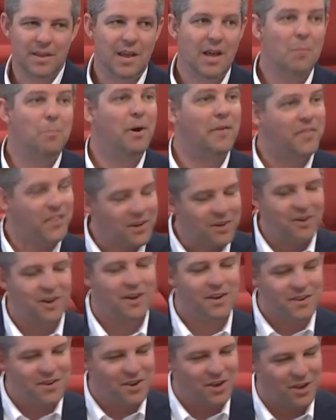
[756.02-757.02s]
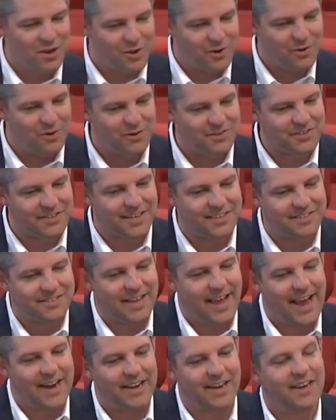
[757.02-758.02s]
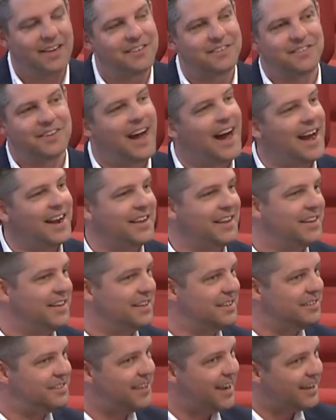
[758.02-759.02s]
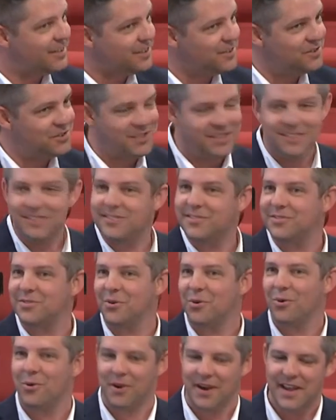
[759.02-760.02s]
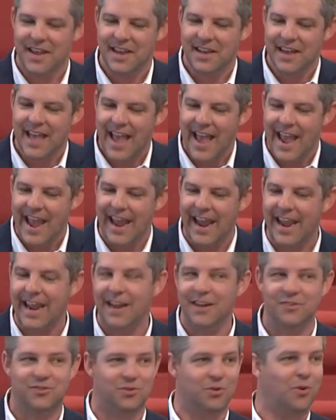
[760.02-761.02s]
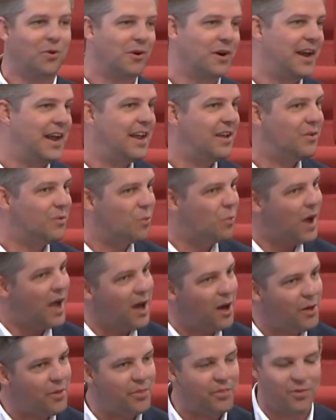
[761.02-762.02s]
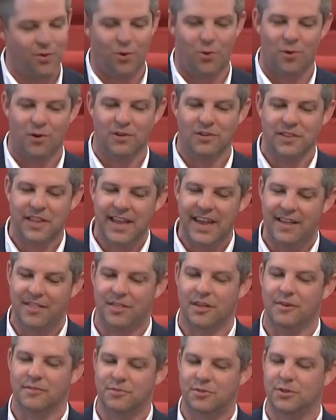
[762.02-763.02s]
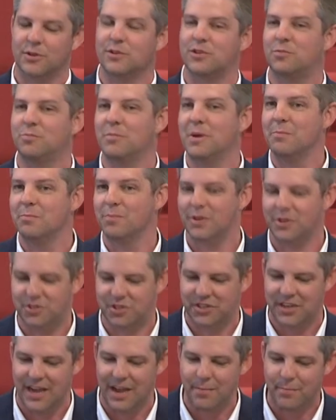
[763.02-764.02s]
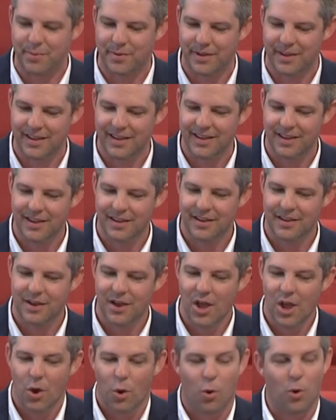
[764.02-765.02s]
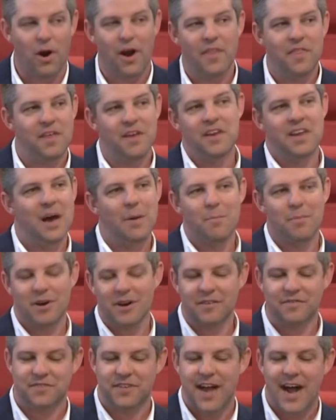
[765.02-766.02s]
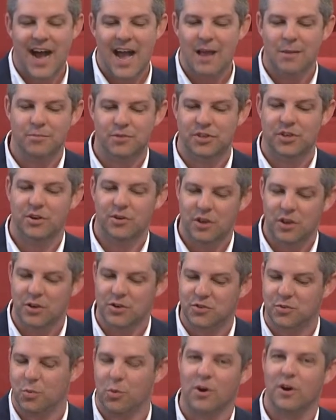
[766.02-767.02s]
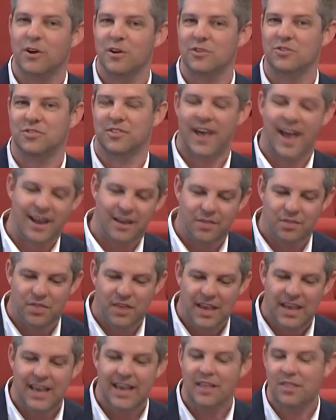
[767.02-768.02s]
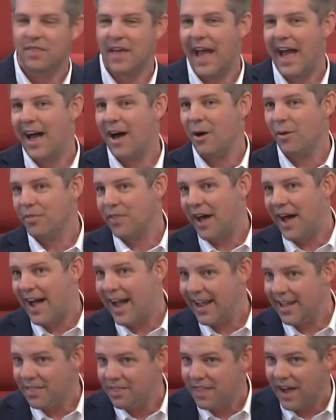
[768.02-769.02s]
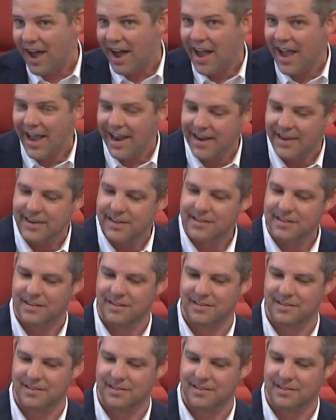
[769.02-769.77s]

But the good news is that it is not in intelligence or in age or in wealth or length of church membership or in the number of times you use words like thee, thou, thy, and thine,